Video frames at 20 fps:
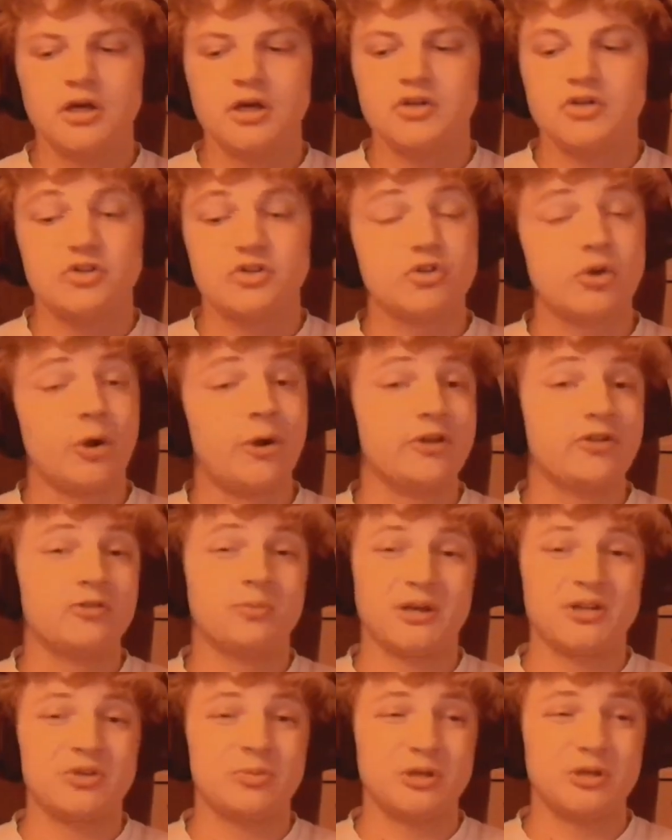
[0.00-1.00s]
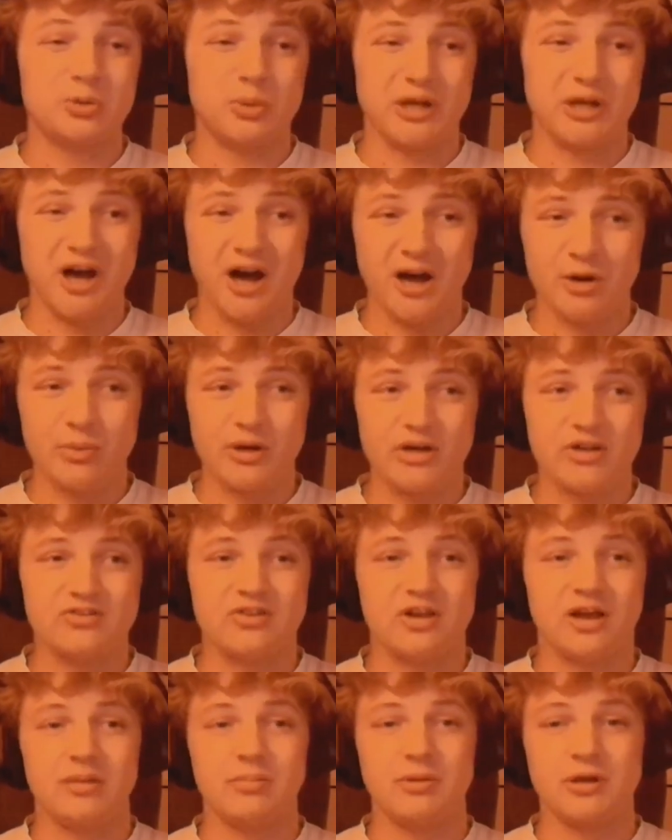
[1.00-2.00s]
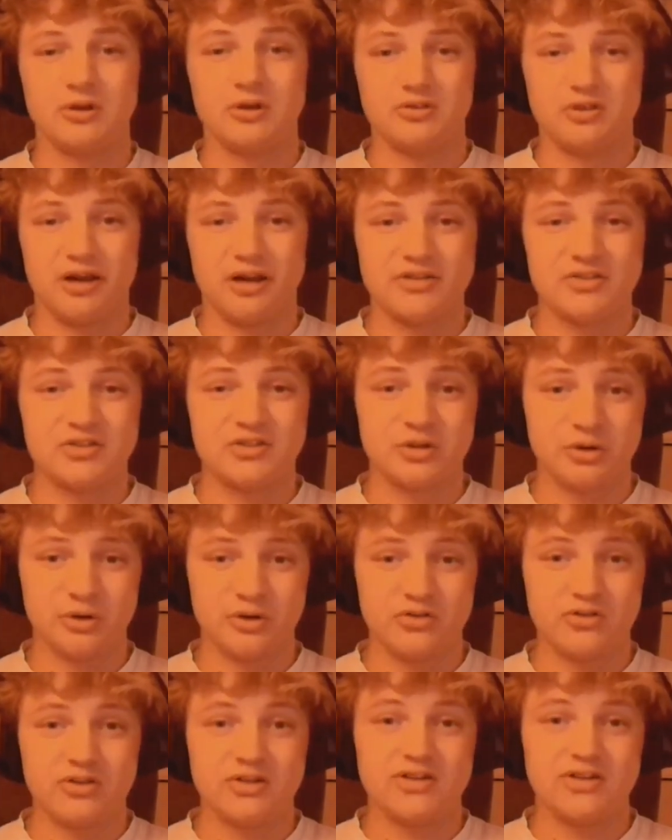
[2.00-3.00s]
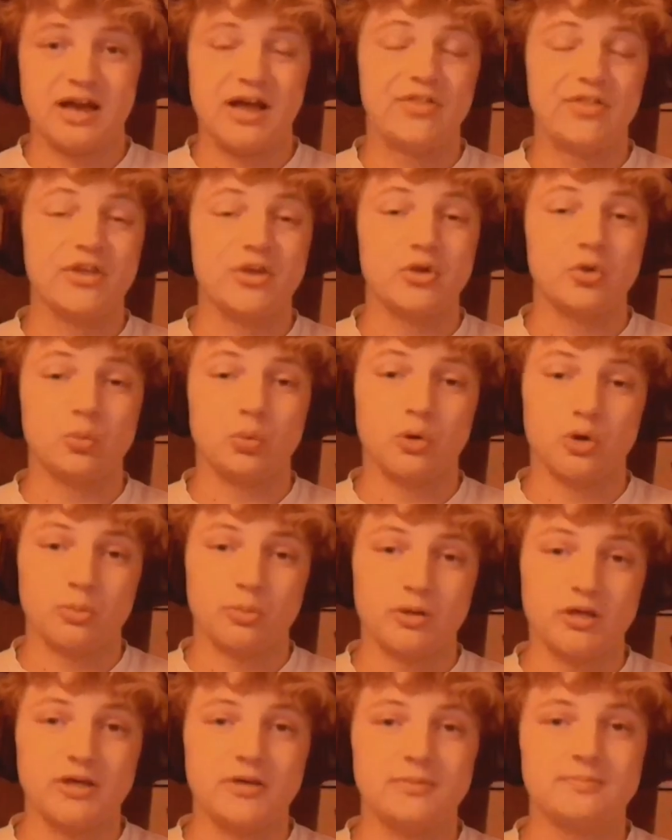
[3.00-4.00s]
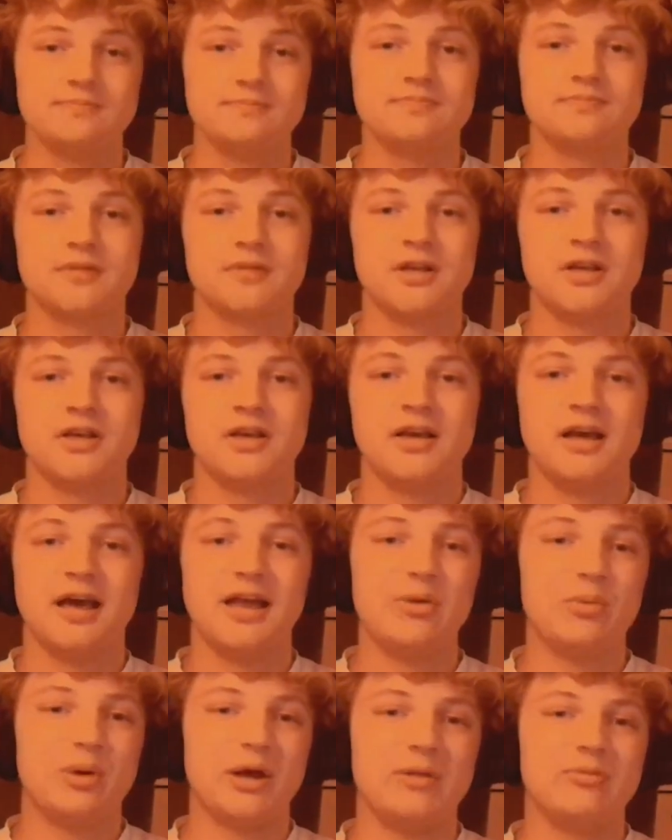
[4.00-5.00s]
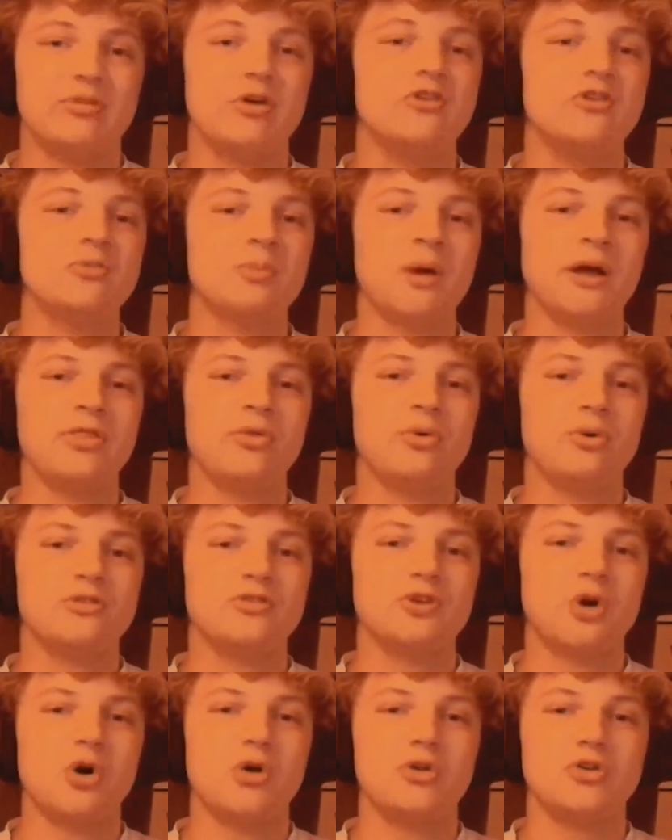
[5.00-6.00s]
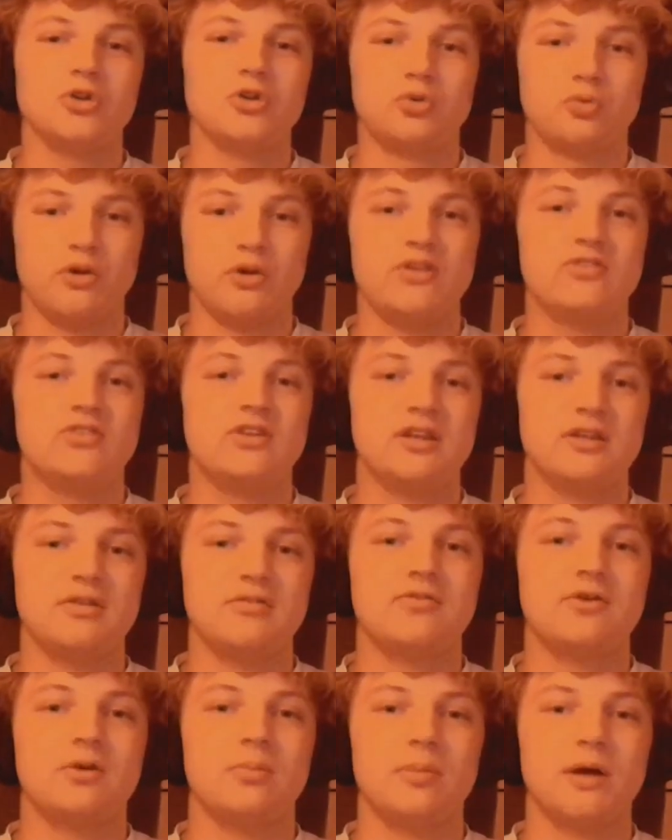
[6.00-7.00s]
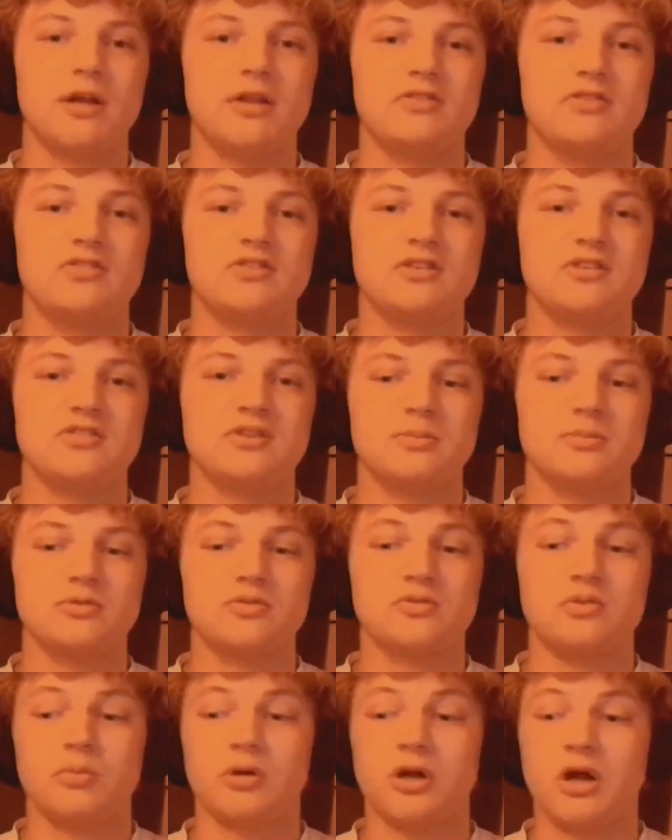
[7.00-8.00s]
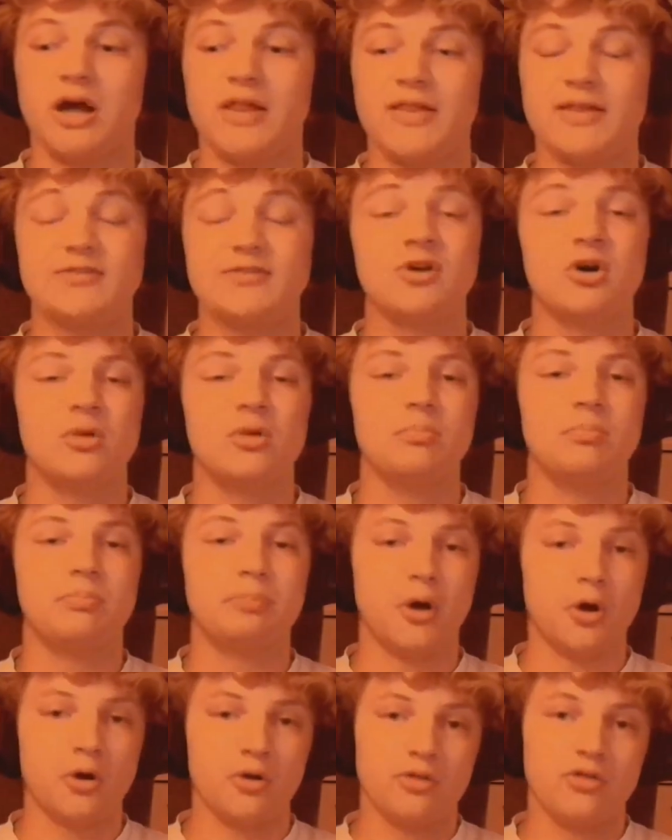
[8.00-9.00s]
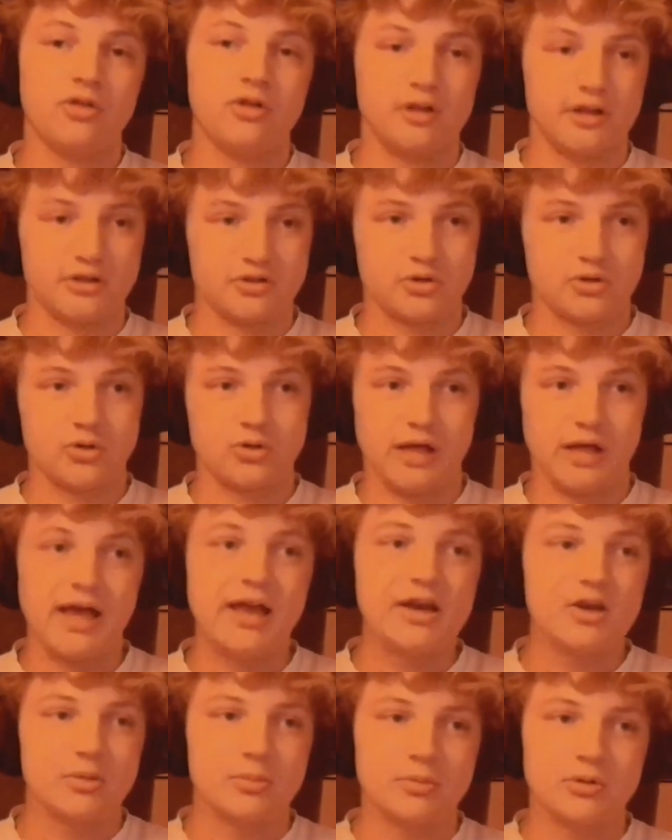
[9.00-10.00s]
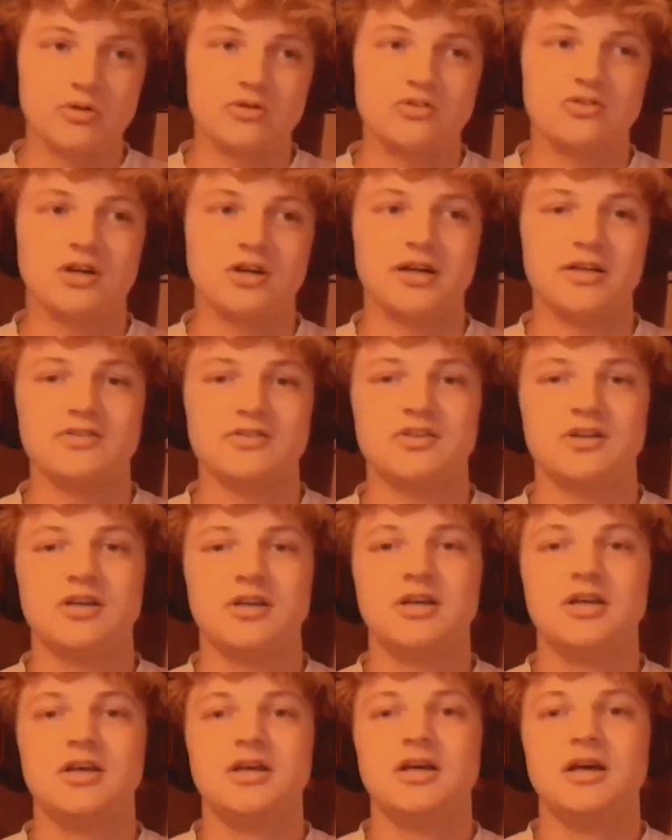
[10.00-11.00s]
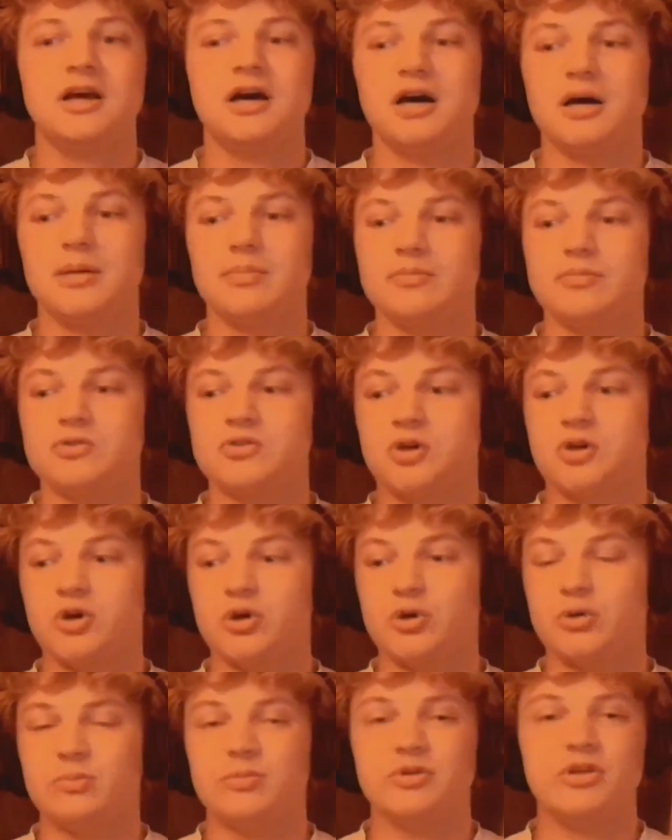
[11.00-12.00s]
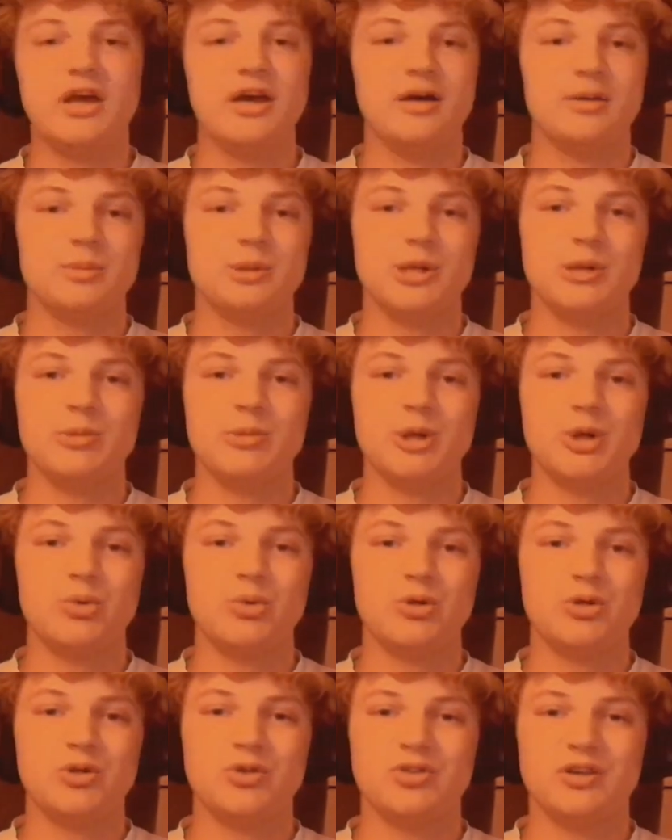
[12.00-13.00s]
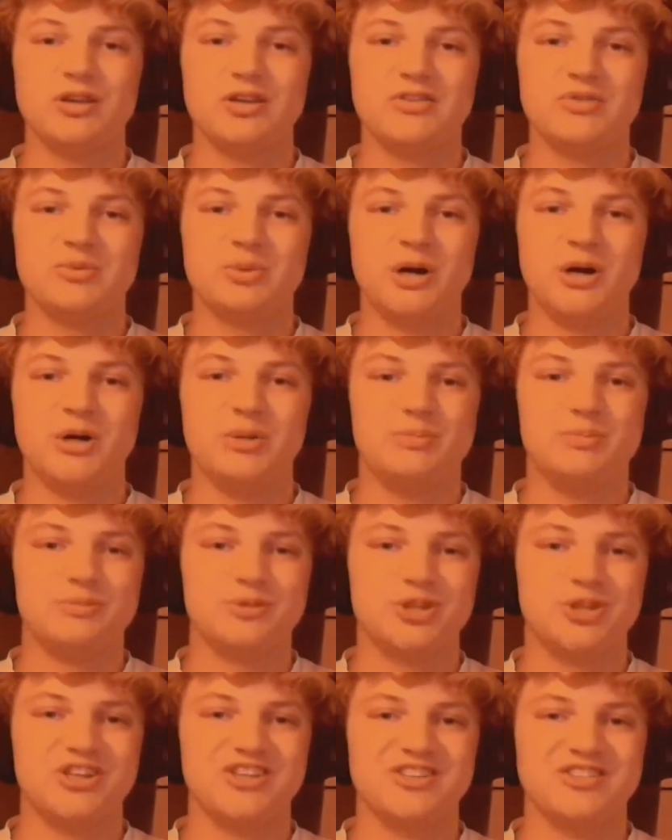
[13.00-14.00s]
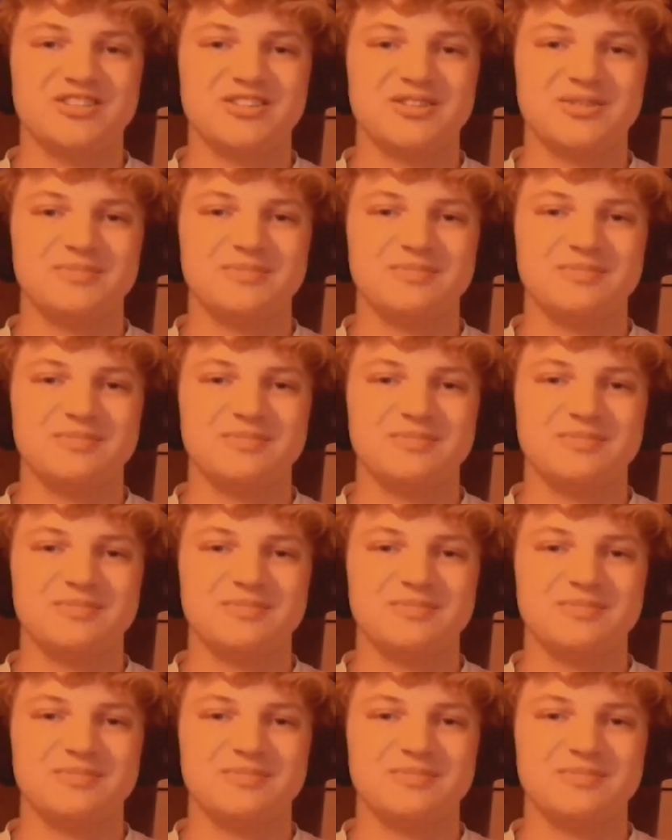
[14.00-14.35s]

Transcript: just don't expect to be doing hardware design because I seriously doubt that you will be. Anyway, those are my thoughts on degrees needed for embedded systems from a guy that's got both electrical and computer science. Um, so, yeah, let me know what you think as well. Cheers.